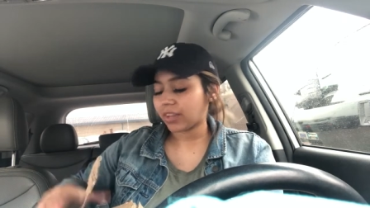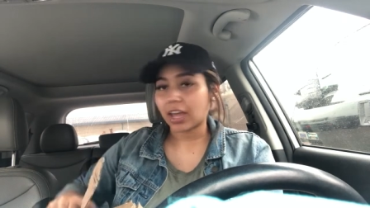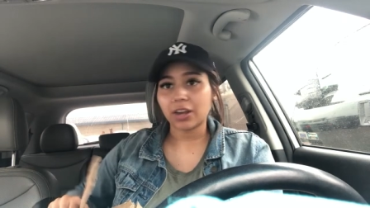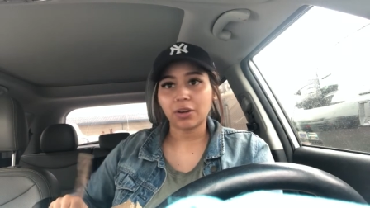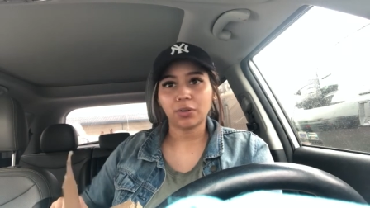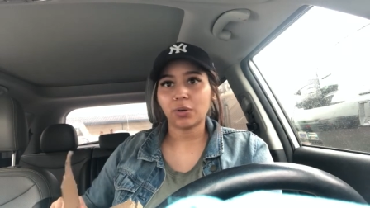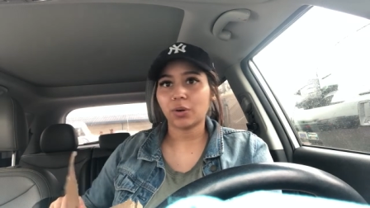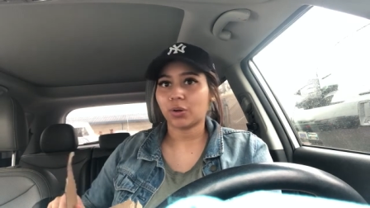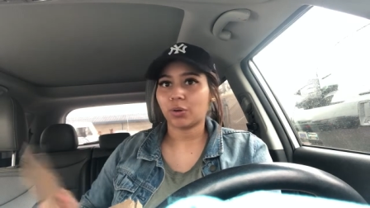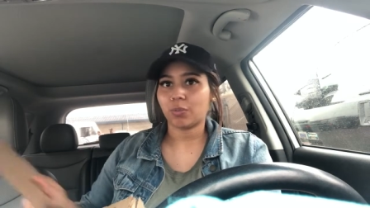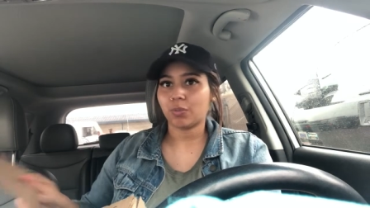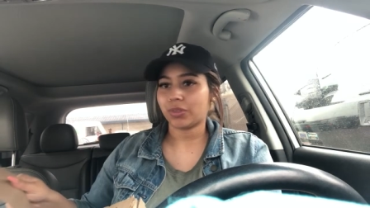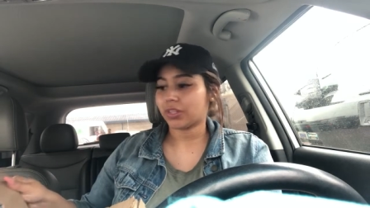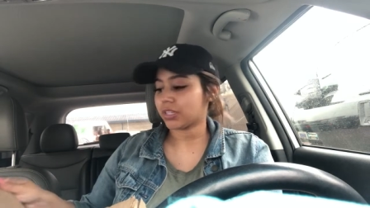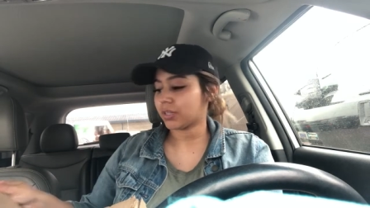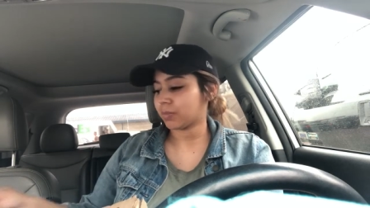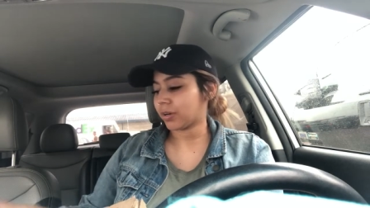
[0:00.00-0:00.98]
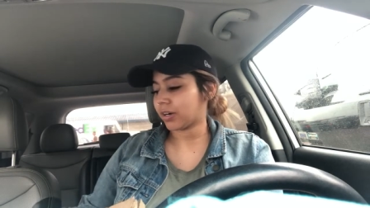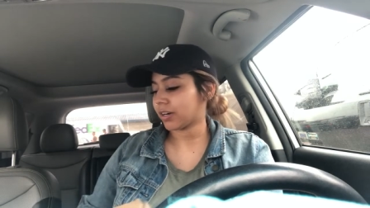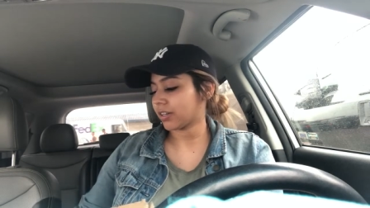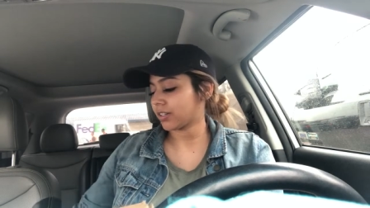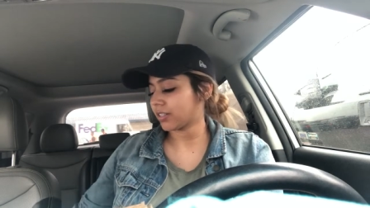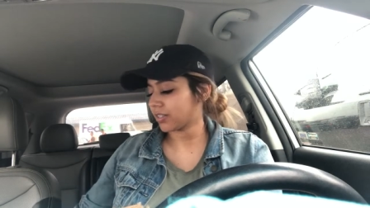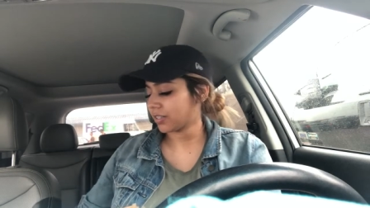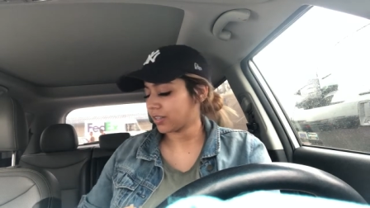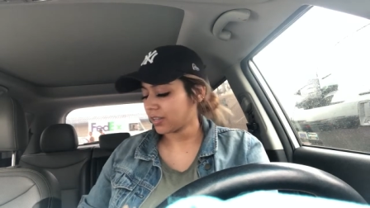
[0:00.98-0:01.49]
I don't know what's in this
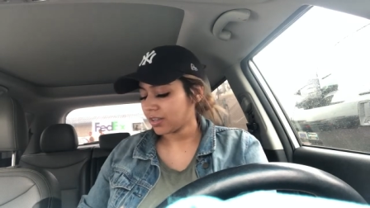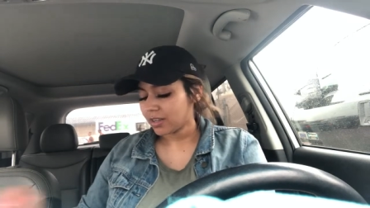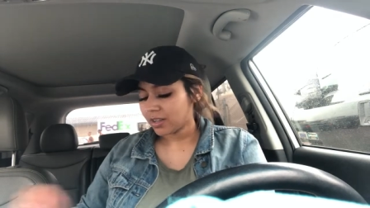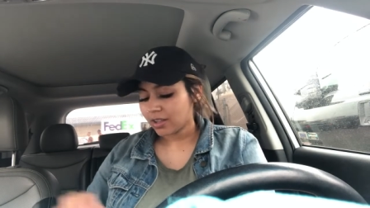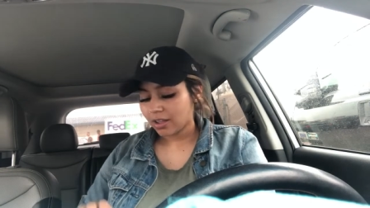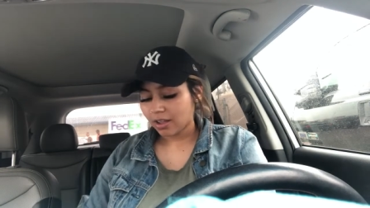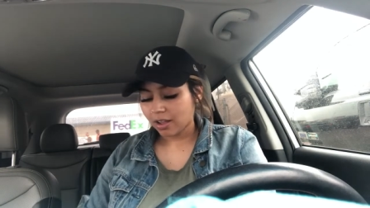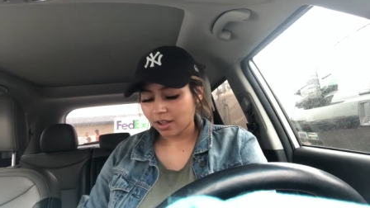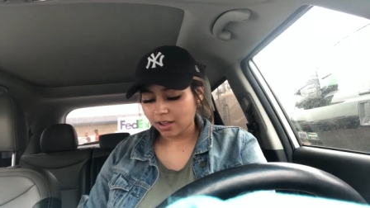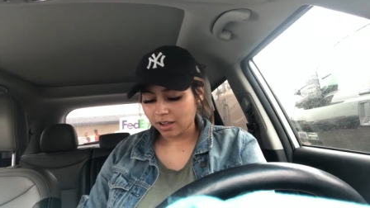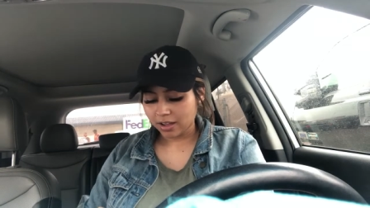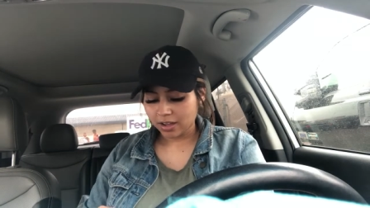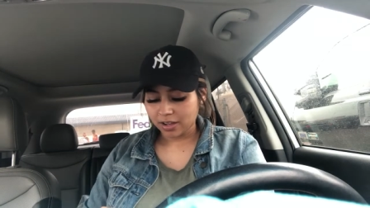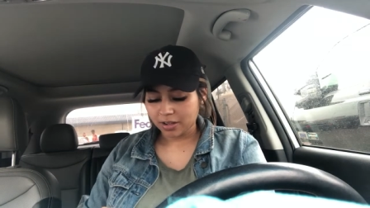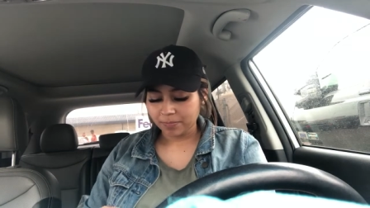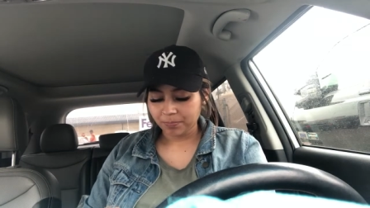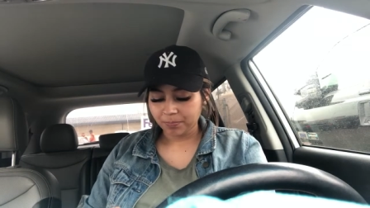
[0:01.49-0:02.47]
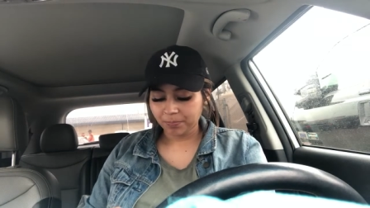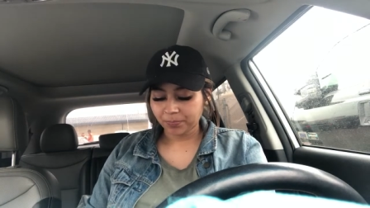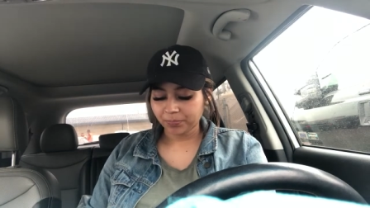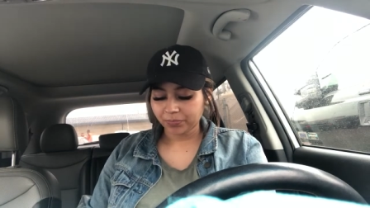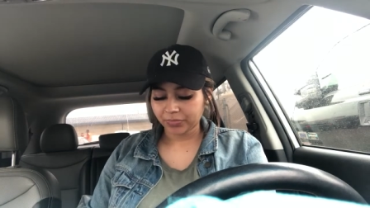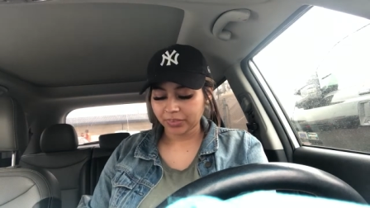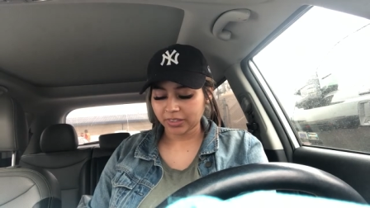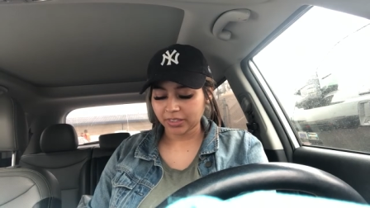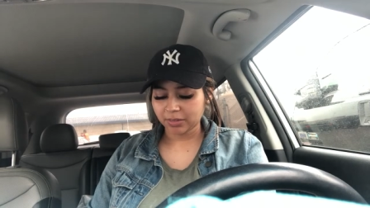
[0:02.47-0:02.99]
box. Um,
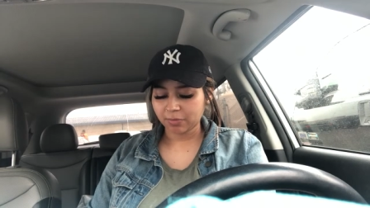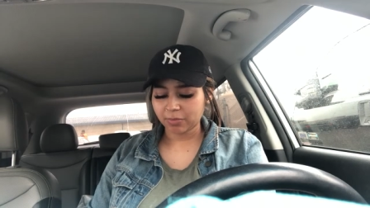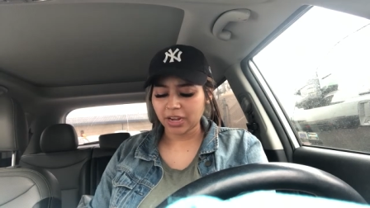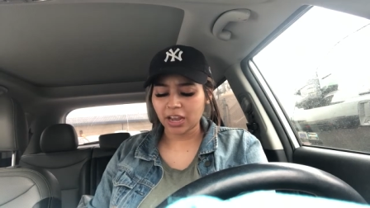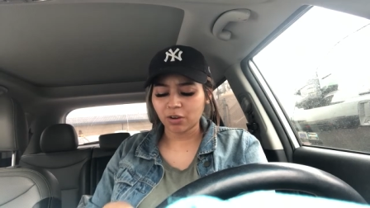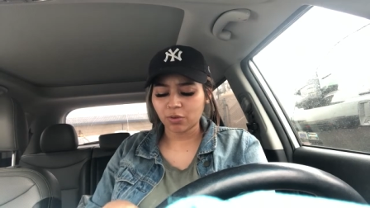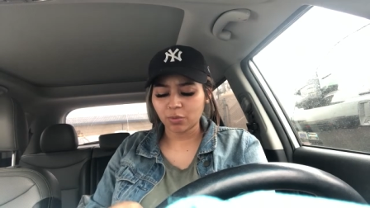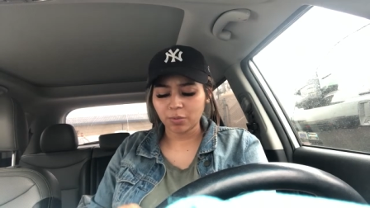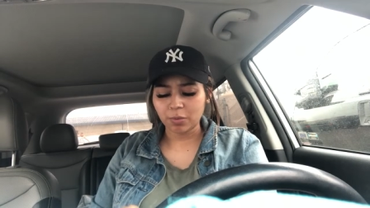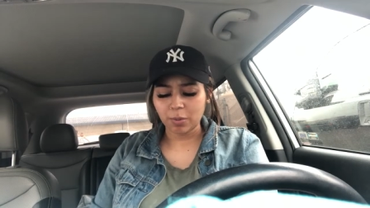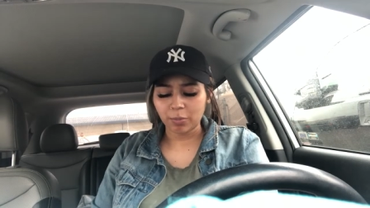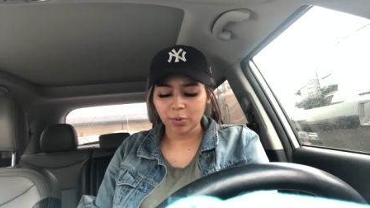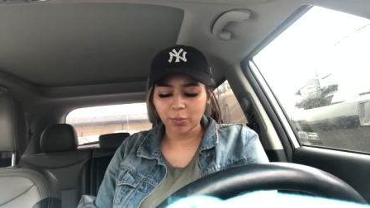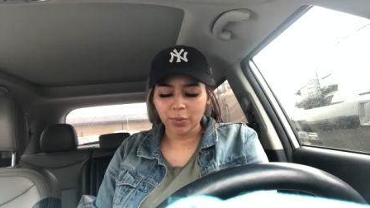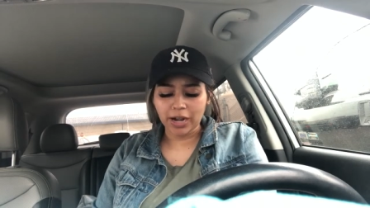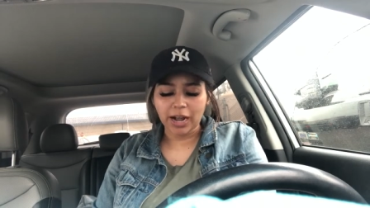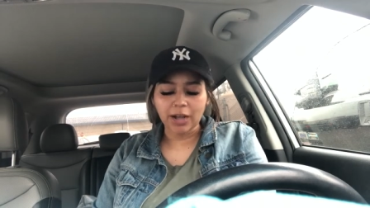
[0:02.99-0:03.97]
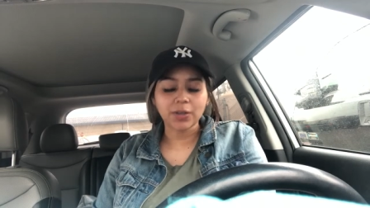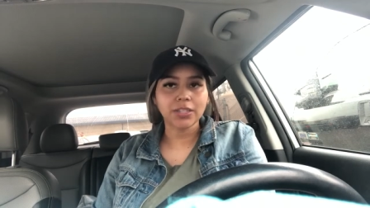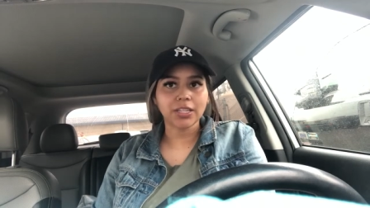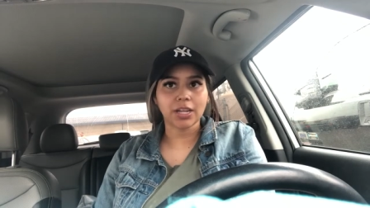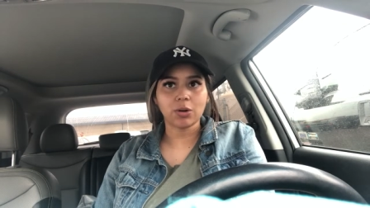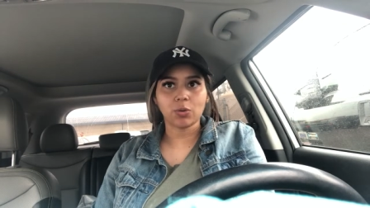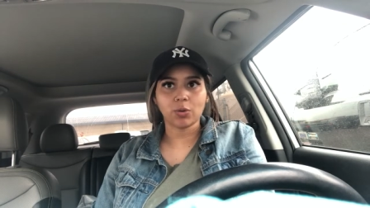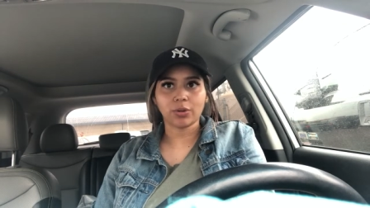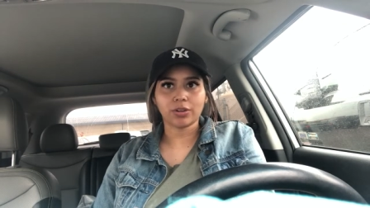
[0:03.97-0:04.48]
but I don't remember what else
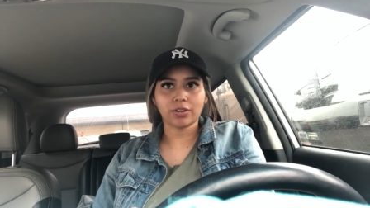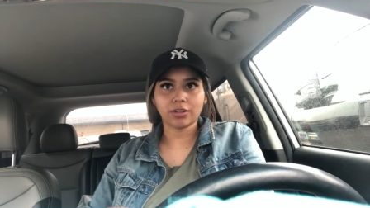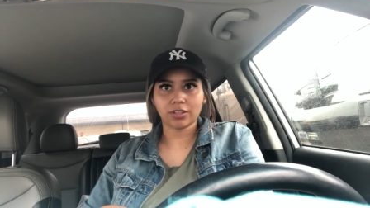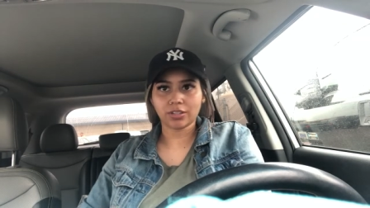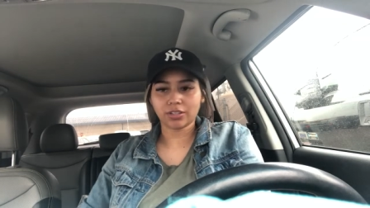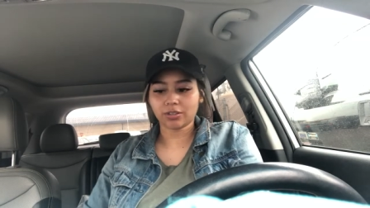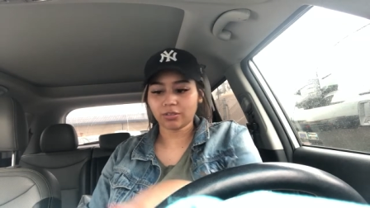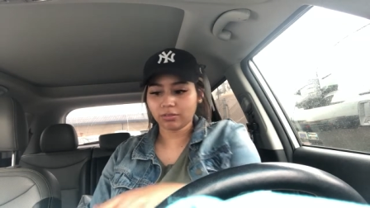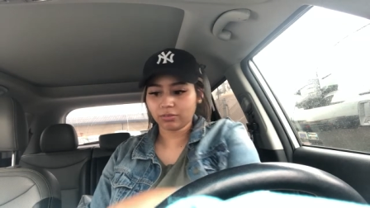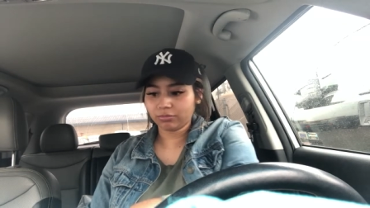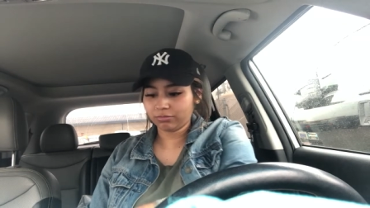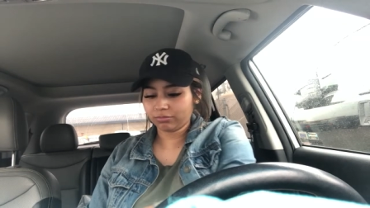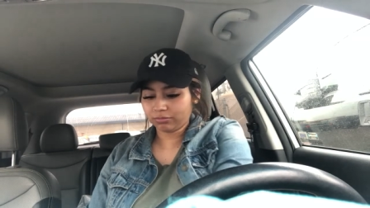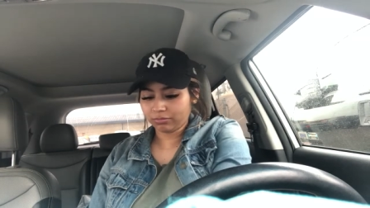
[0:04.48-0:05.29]
I ordered. So